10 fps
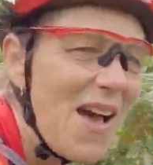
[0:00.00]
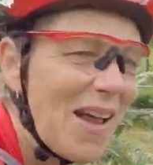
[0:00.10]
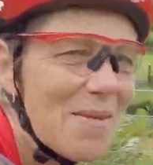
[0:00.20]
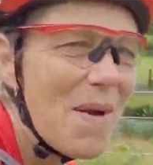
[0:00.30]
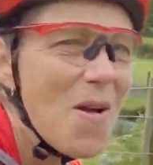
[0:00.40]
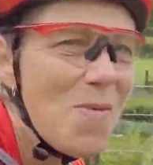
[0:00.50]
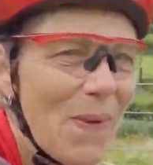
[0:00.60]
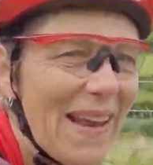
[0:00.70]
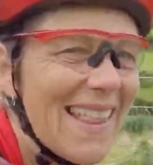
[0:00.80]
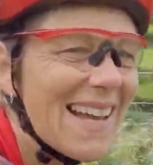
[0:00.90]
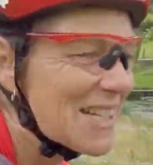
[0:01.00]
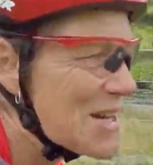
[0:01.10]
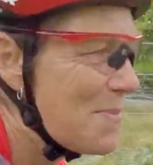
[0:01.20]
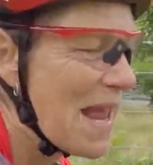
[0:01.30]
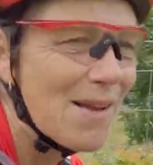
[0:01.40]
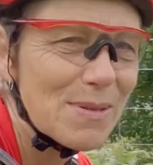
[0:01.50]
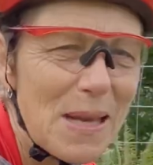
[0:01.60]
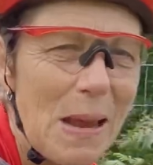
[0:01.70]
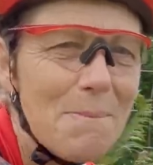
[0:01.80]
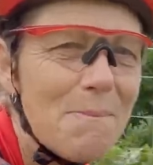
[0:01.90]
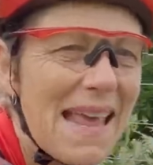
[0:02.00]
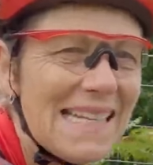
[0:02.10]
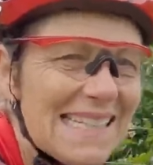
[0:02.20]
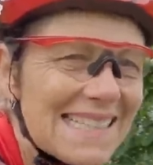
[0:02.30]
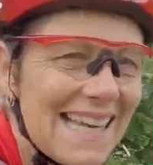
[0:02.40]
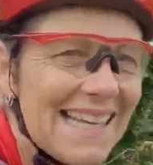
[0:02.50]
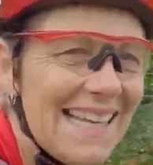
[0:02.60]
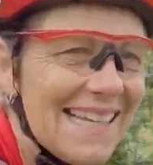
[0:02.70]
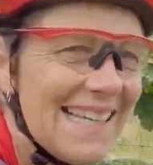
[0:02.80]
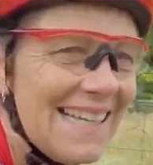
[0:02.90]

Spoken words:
And I'm hoping that's going to be absolutely amazing.